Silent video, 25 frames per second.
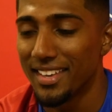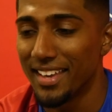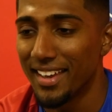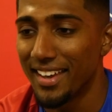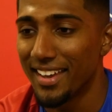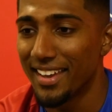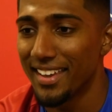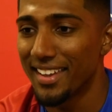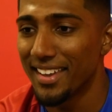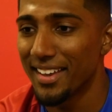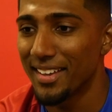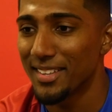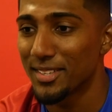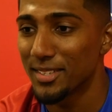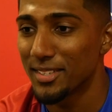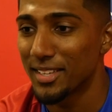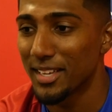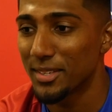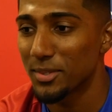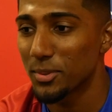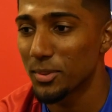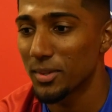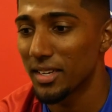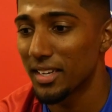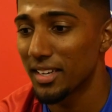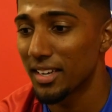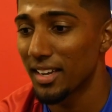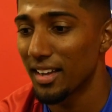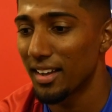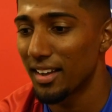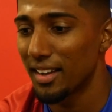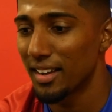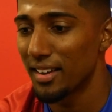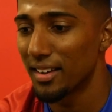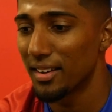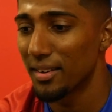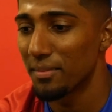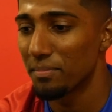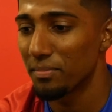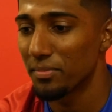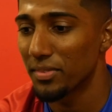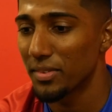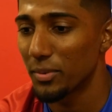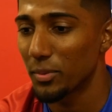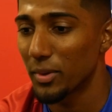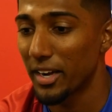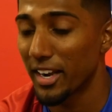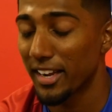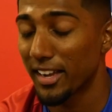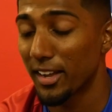Yeah, so that's where,
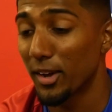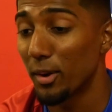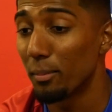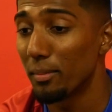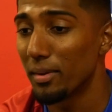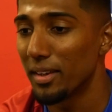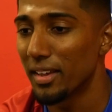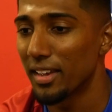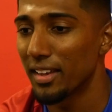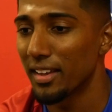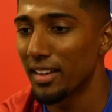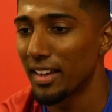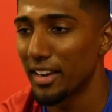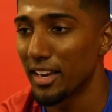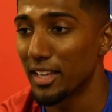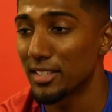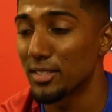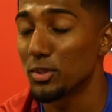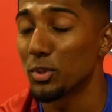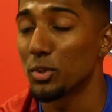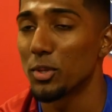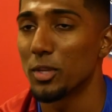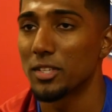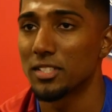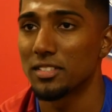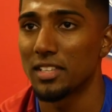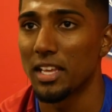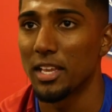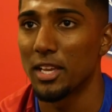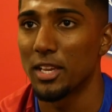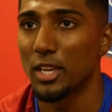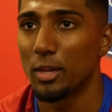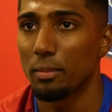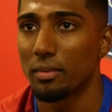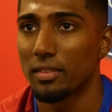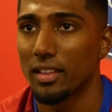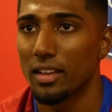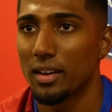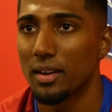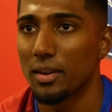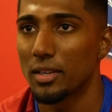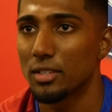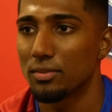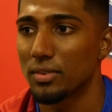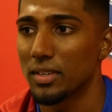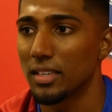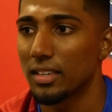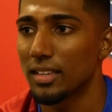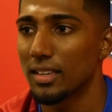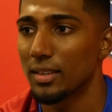when I come here and I saw the stadium and I was
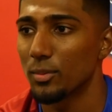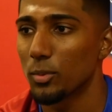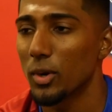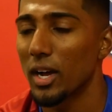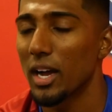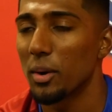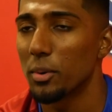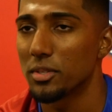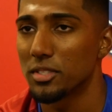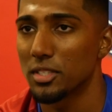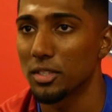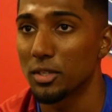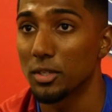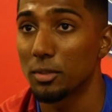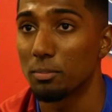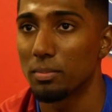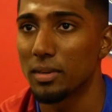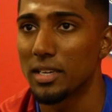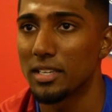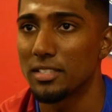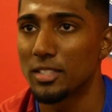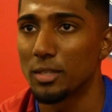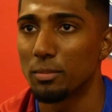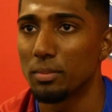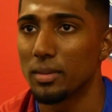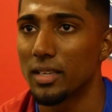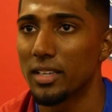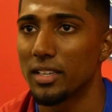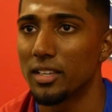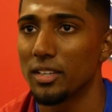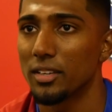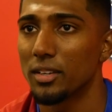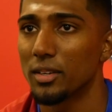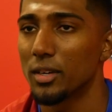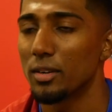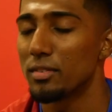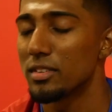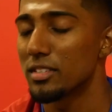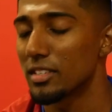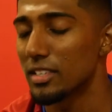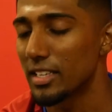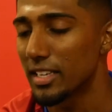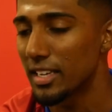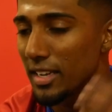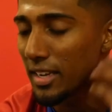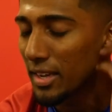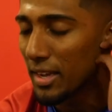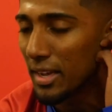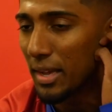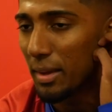thinking, wow, it's a good place to play, you know,
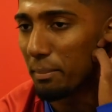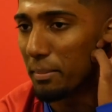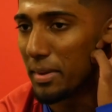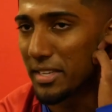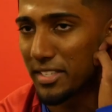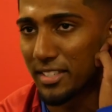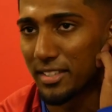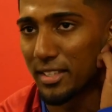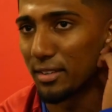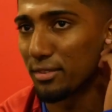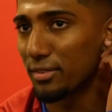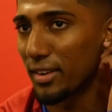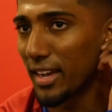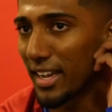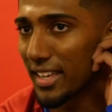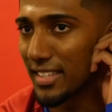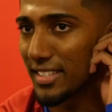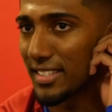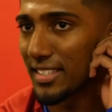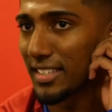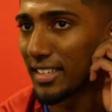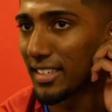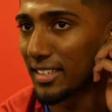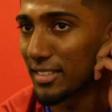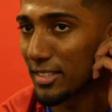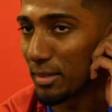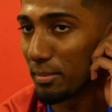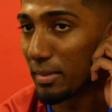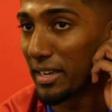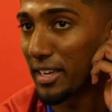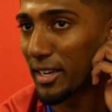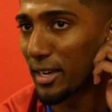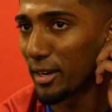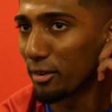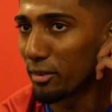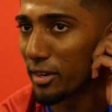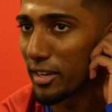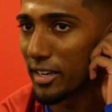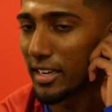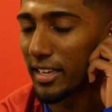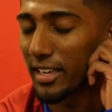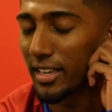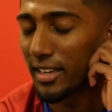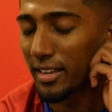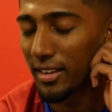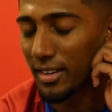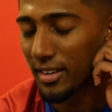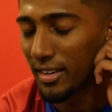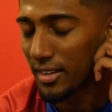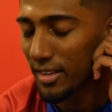obviously missing the fans to make it
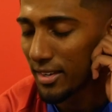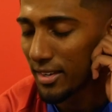really,